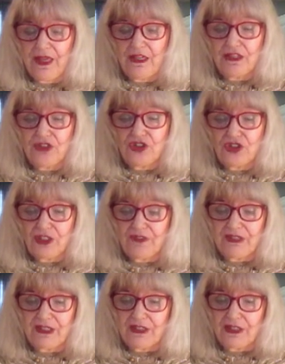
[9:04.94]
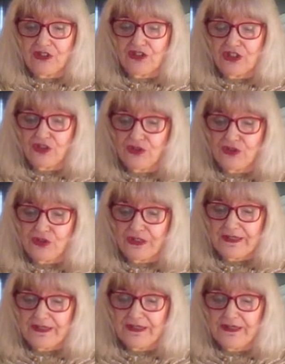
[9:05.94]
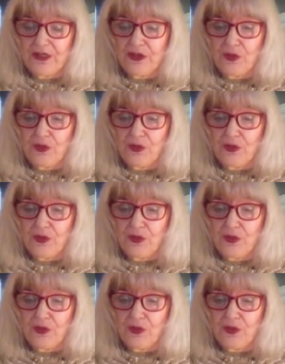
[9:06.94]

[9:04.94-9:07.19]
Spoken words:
children clutching toys,